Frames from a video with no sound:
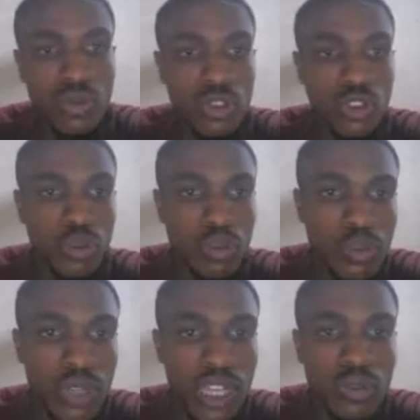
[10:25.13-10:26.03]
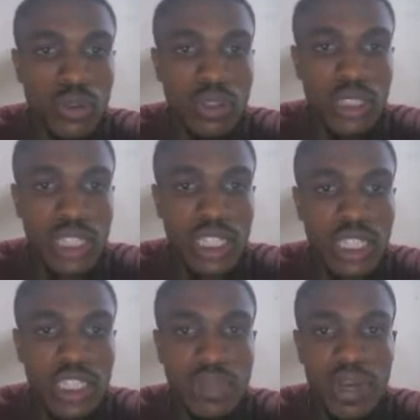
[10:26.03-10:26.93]
You upload your artwork, set a
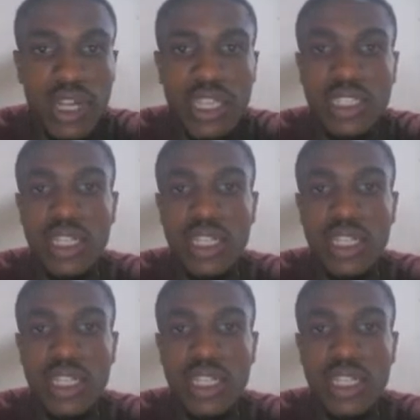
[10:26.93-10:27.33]
list price,